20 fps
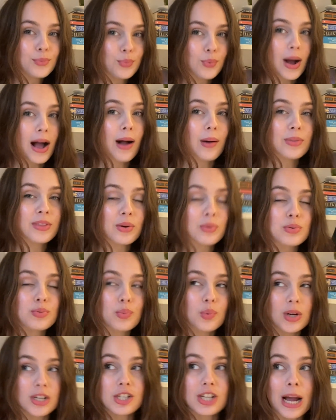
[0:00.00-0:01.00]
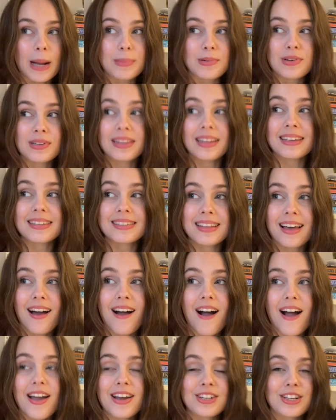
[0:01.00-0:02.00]
wow, there was one chapter in this that
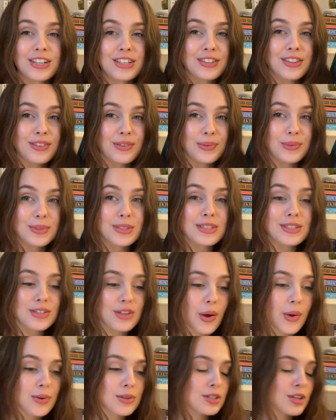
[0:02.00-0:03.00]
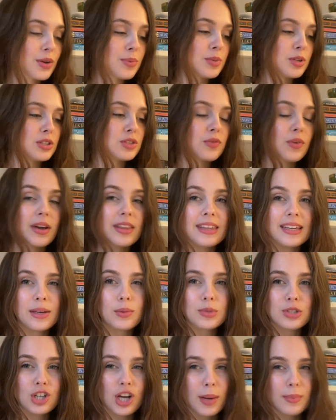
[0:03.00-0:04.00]
I just thought was so beautiful. I think it
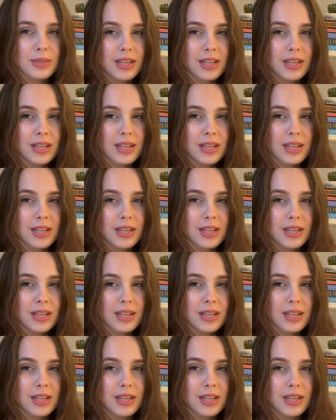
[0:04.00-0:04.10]
was chapter